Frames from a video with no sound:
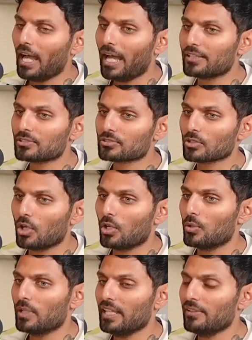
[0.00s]
And
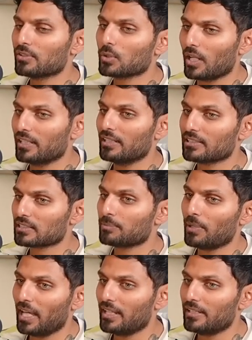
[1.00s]
so even though I didn't
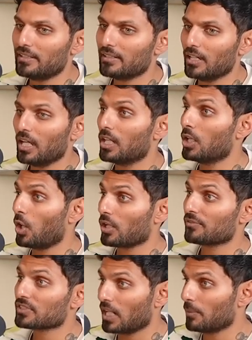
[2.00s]
spend a lot
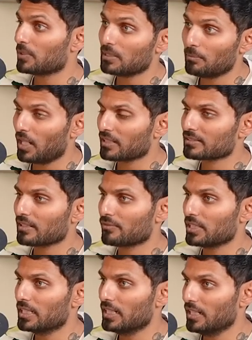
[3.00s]
of time with the monks
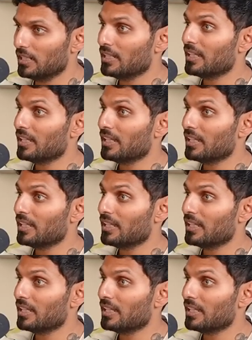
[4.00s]
every year,